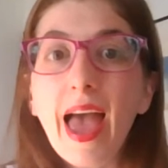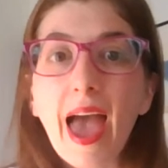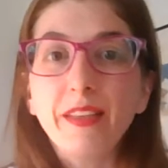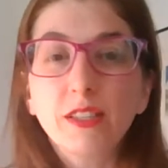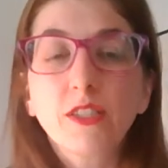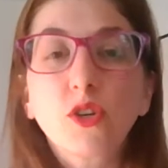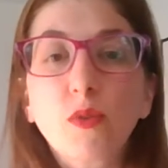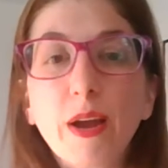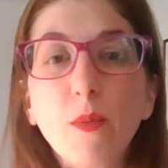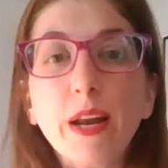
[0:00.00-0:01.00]
And this is a
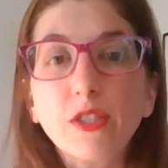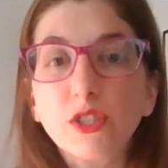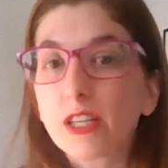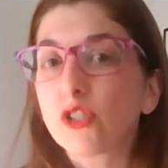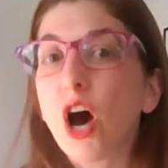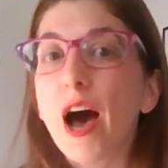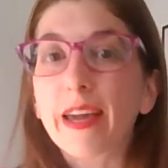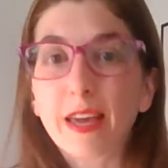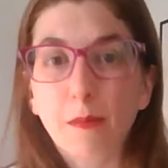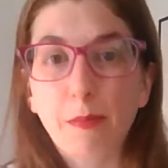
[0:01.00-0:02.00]
great way to start
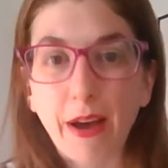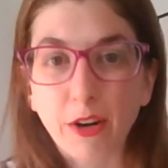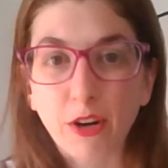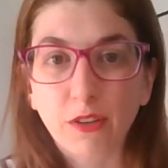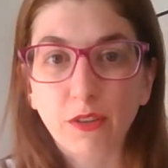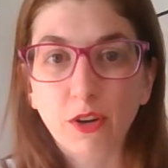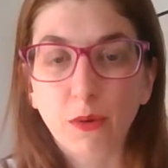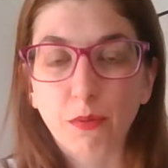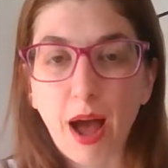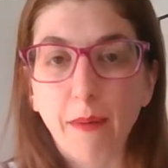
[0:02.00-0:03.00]
talking about
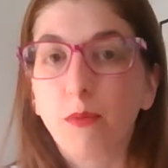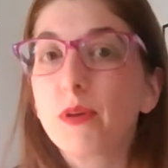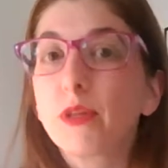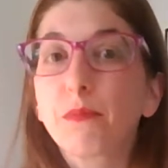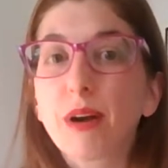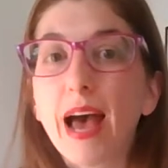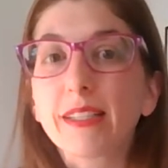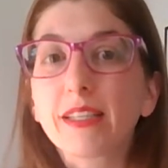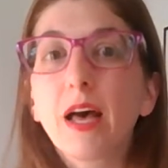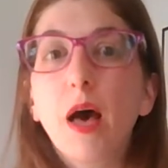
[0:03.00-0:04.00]
your problem with the
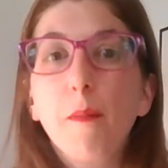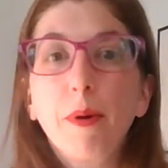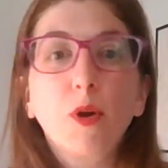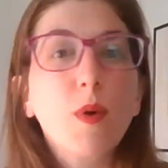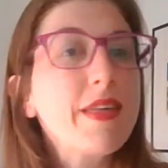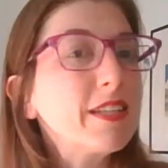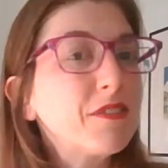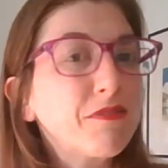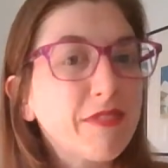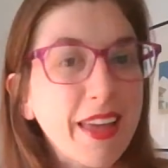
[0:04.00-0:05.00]
press, but in a way that's
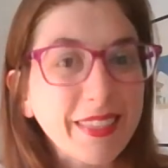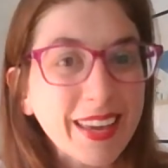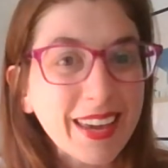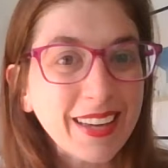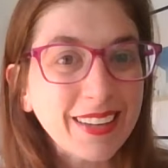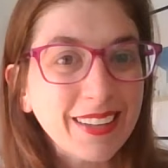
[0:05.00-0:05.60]
friendly,